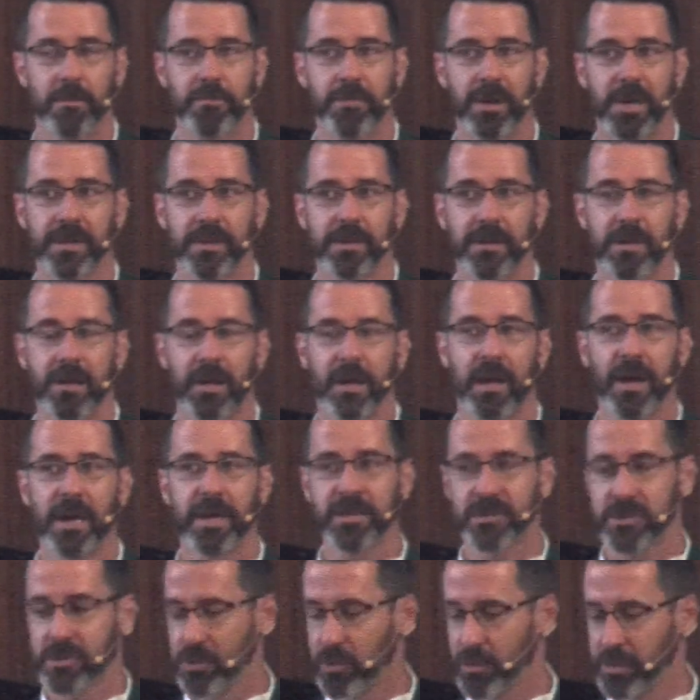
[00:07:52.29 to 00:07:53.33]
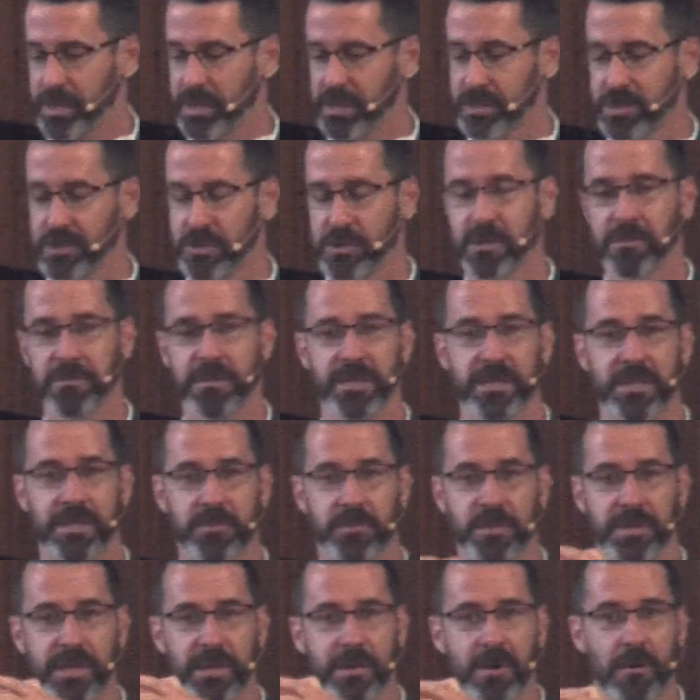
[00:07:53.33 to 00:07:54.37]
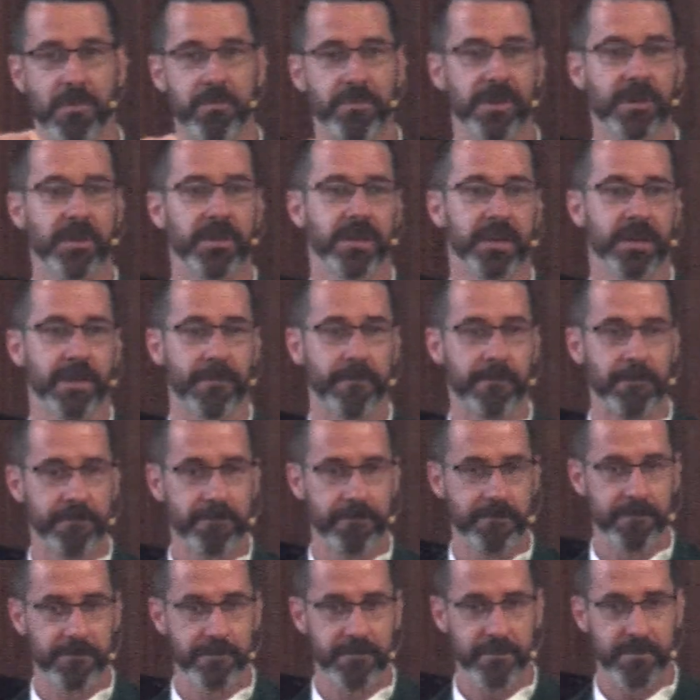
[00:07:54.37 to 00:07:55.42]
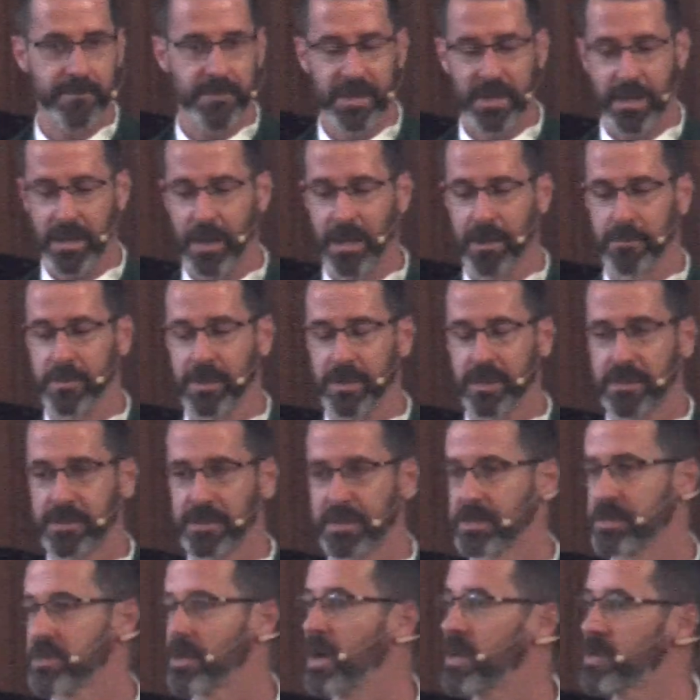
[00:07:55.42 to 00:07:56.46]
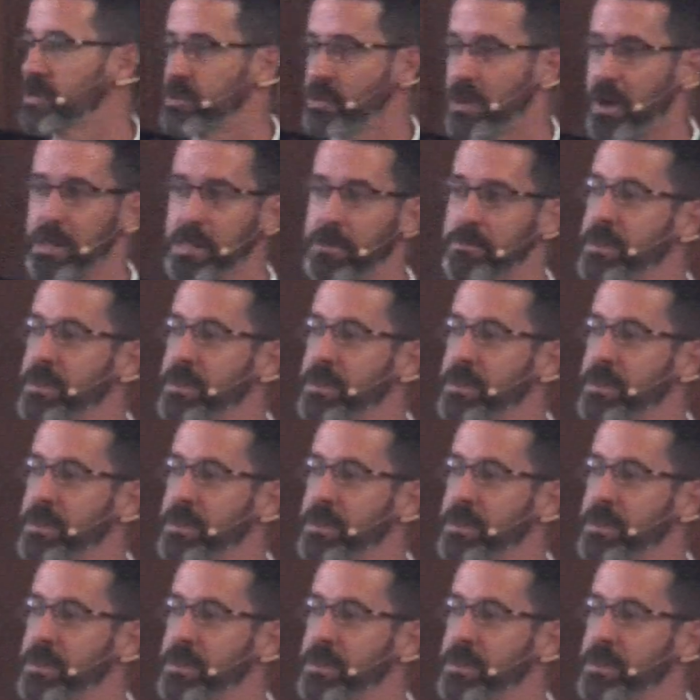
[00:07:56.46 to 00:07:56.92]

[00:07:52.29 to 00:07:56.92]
But us holding a service within our building does not draw the